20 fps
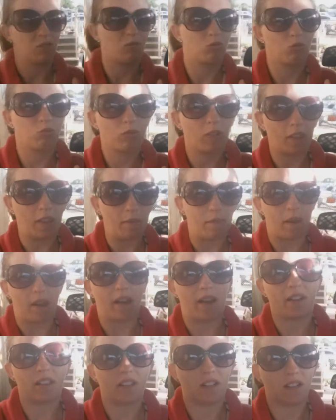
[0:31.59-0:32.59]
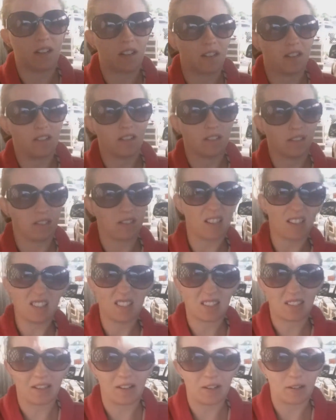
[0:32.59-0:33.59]
So it was really bad and kind
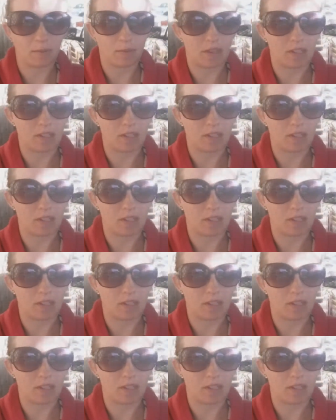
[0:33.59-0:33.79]
of scared